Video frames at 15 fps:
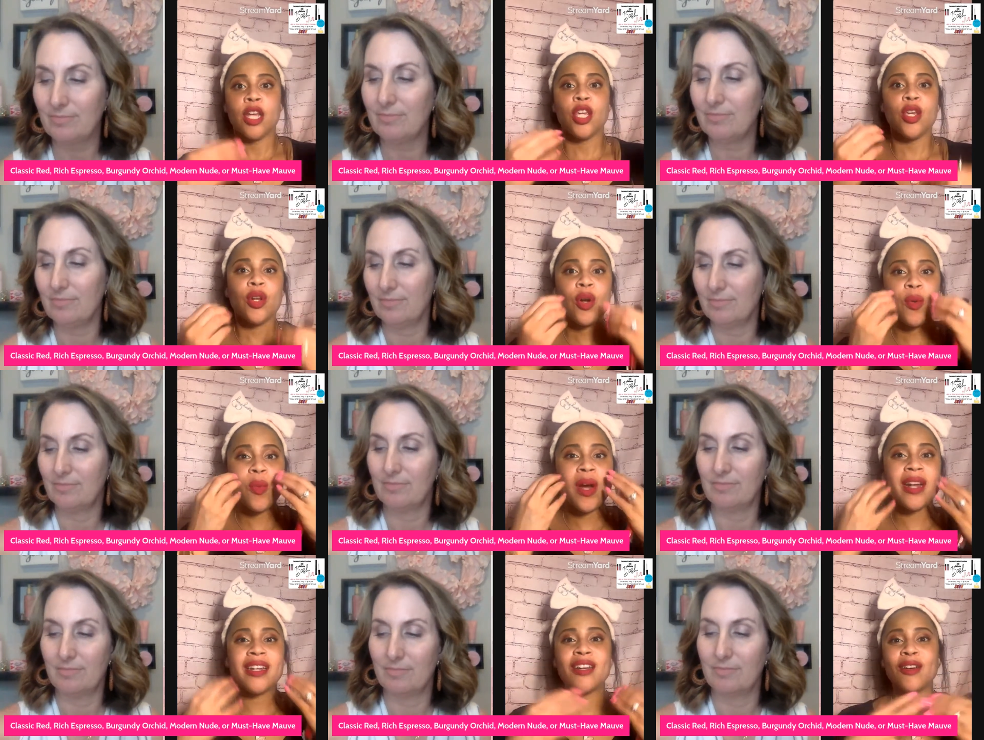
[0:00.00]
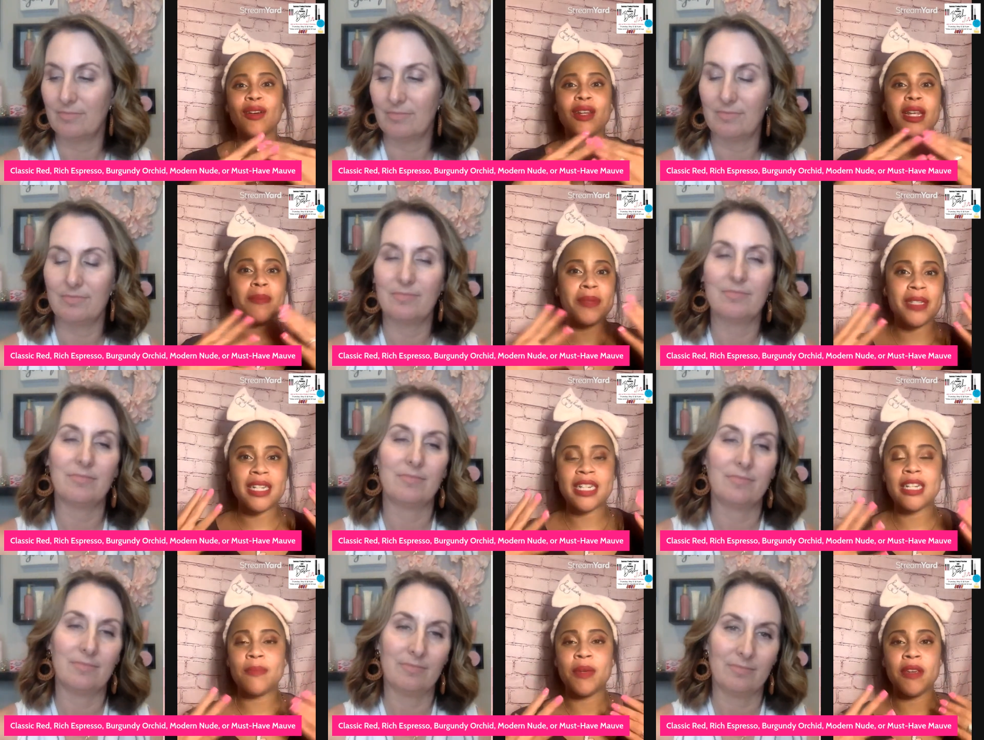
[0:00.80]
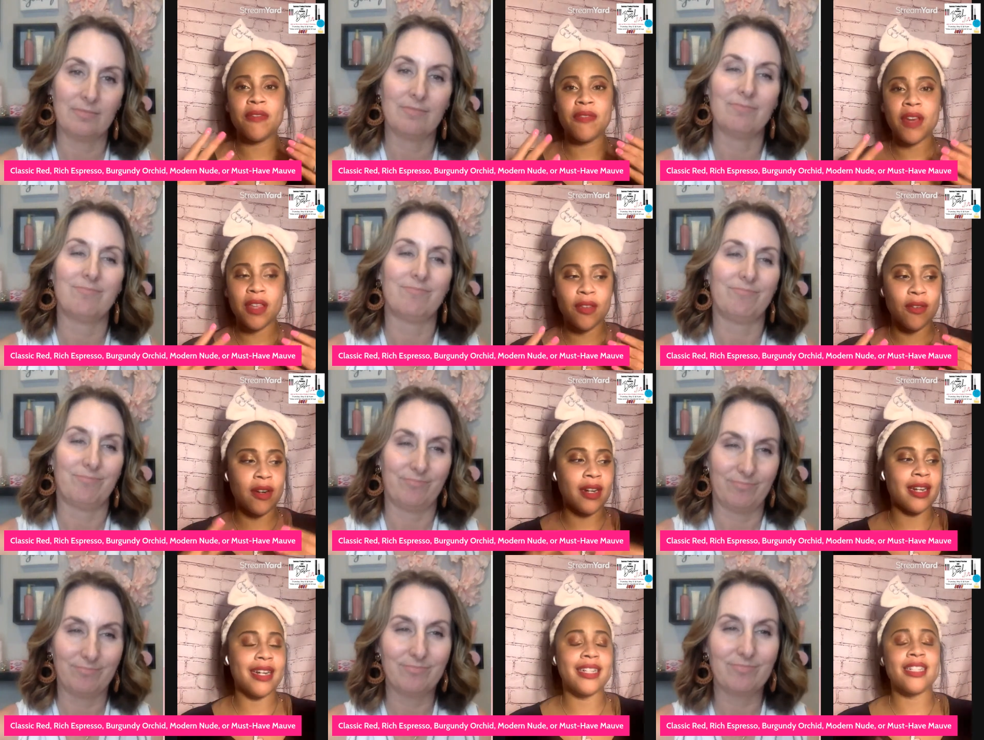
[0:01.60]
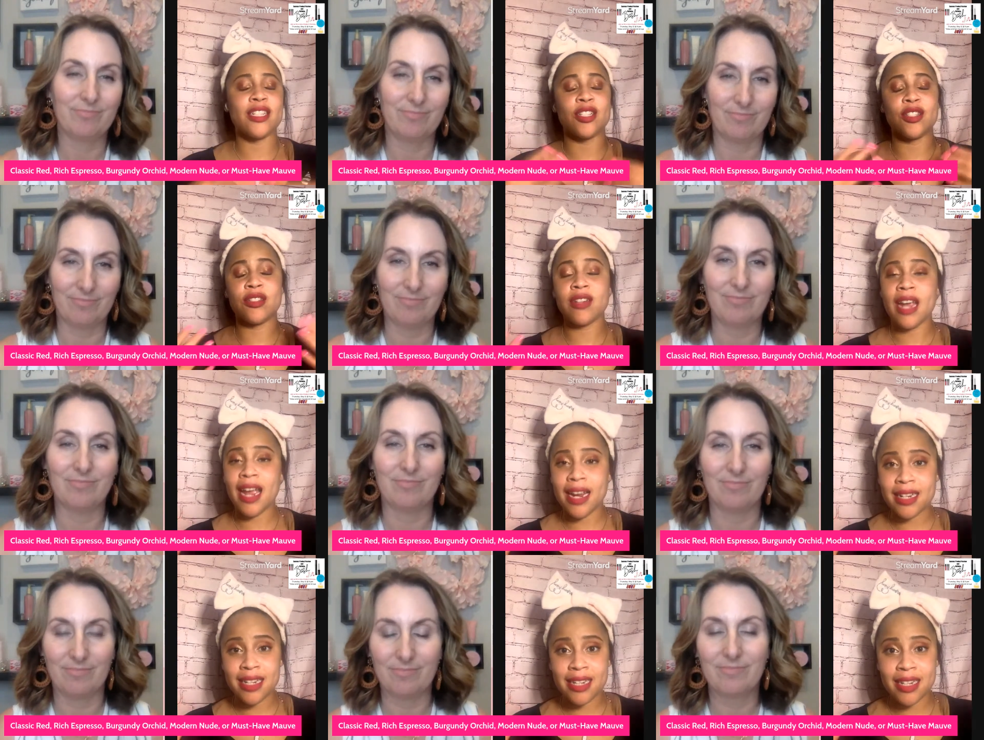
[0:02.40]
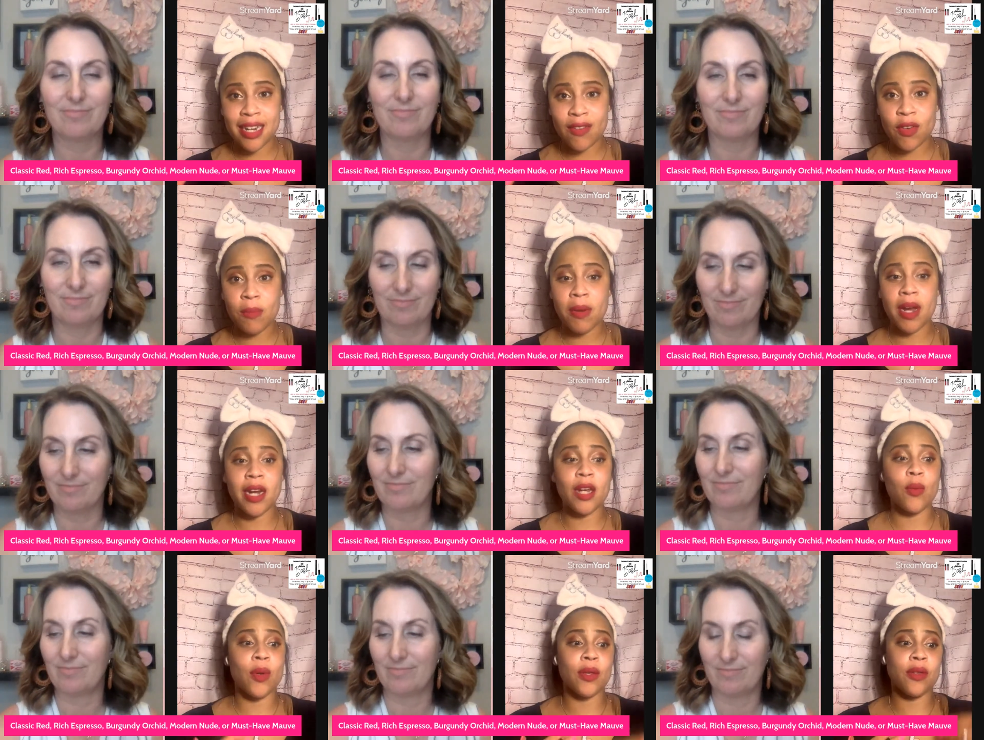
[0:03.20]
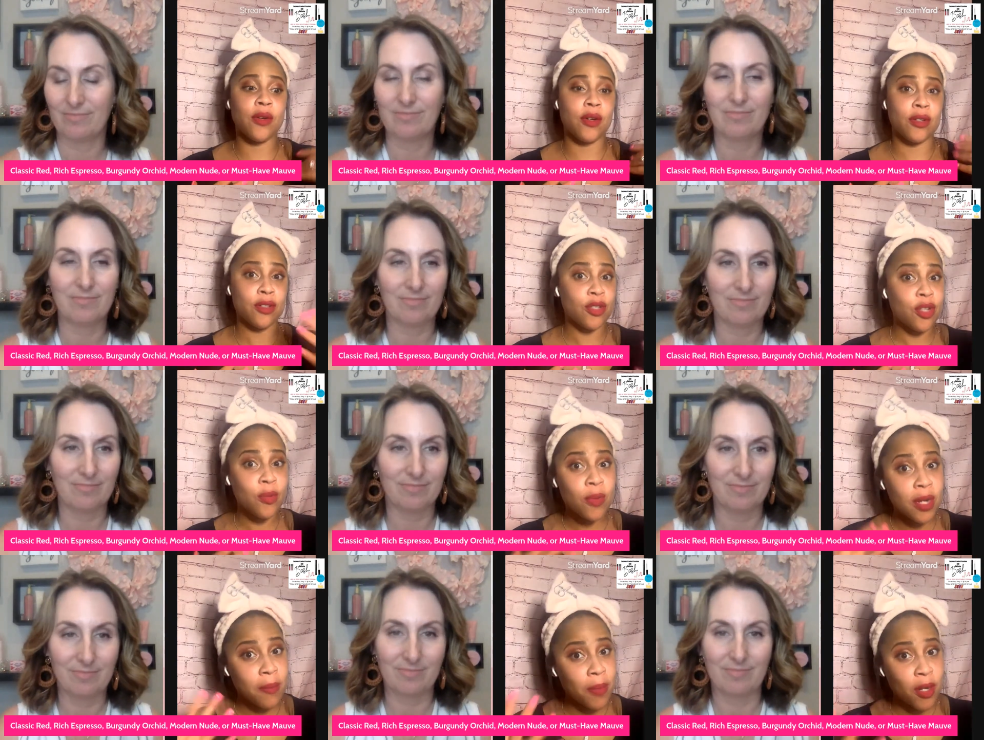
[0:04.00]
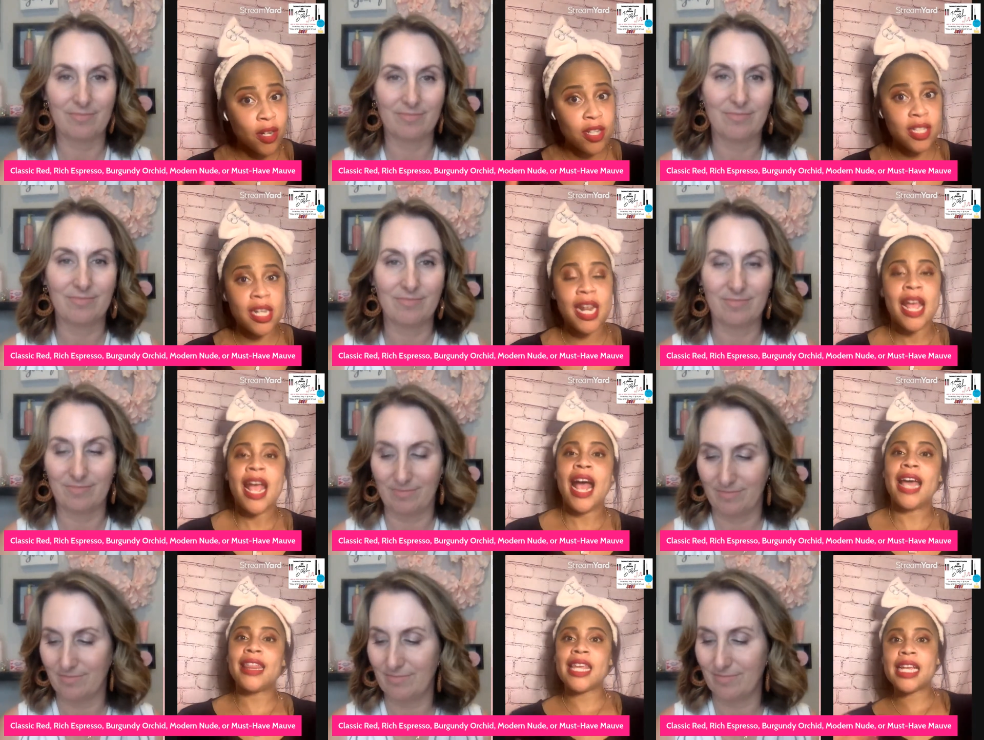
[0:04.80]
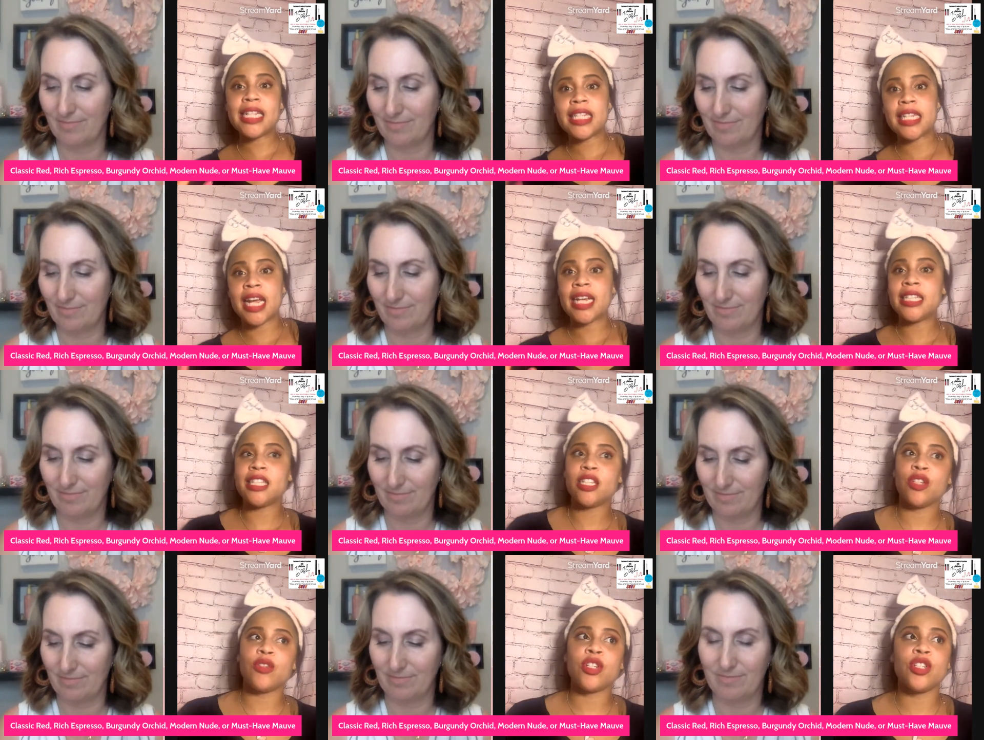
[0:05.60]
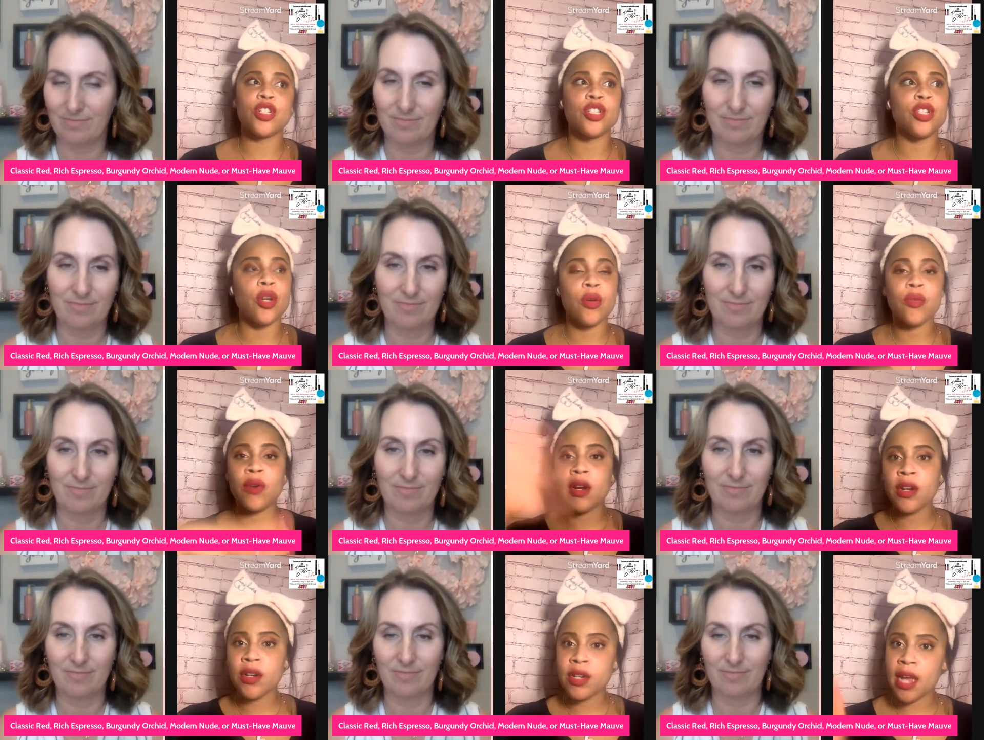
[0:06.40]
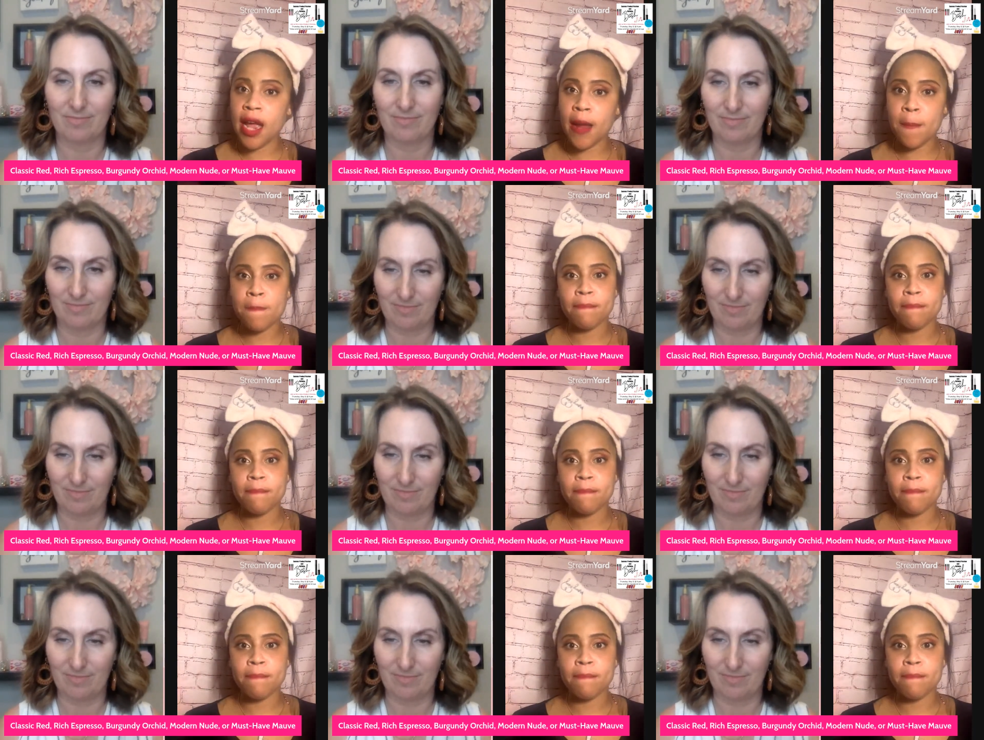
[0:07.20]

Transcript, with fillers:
Speaker 1: you don't want your lipstick to be feathering and it's distracting to everybody whether you're in zoom or in person i think it's nice that you can just go throughout your day